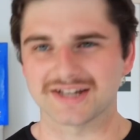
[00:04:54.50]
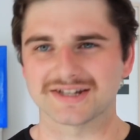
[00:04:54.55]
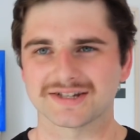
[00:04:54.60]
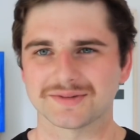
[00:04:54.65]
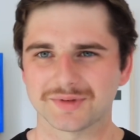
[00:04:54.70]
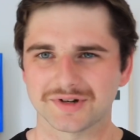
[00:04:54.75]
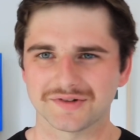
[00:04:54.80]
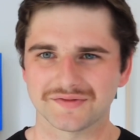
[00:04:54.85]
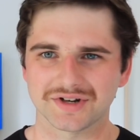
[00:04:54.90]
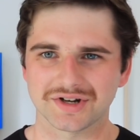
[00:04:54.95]
that's
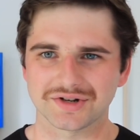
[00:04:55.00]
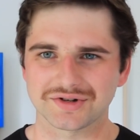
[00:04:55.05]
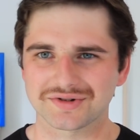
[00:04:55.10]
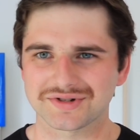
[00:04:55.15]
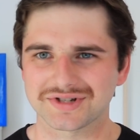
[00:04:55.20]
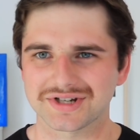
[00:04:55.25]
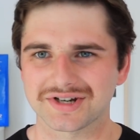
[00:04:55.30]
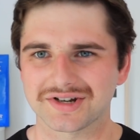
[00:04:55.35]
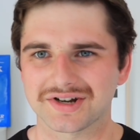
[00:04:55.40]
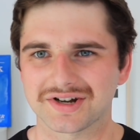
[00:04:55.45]
a bit of an
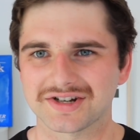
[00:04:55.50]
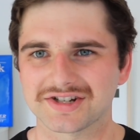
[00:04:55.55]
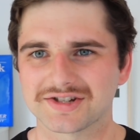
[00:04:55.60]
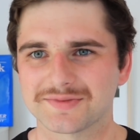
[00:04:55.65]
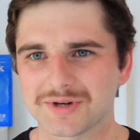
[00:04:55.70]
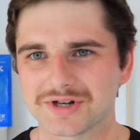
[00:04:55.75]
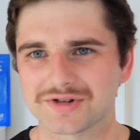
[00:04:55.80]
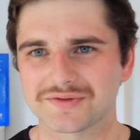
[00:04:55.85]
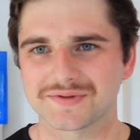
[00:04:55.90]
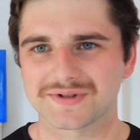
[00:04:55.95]
interesting kind of
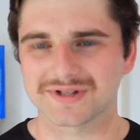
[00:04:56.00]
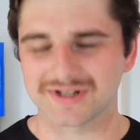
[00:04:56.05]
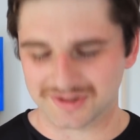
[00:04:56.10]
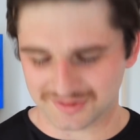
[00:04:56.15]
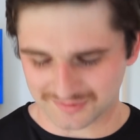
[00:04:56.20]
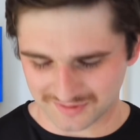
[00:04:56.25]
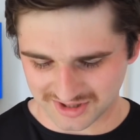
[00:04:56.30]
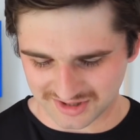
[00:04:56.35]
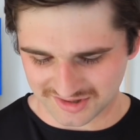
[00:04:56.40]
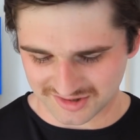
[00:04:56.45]
special
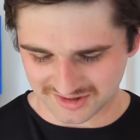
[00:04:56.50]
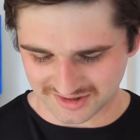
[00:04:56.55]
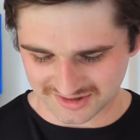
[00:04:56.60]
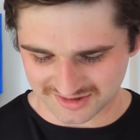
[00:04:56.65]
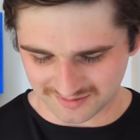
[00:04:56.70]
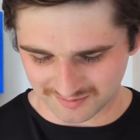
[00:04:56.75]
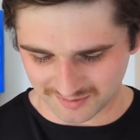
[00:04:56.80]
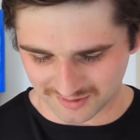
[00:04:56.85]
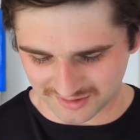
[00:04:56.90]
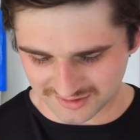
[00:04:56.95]
situation, I
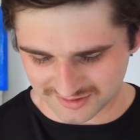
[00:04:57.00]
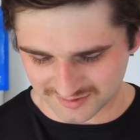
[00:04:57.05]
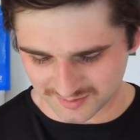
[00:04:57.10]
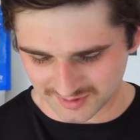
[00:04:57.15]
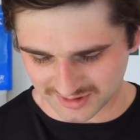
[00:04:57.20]
suppose.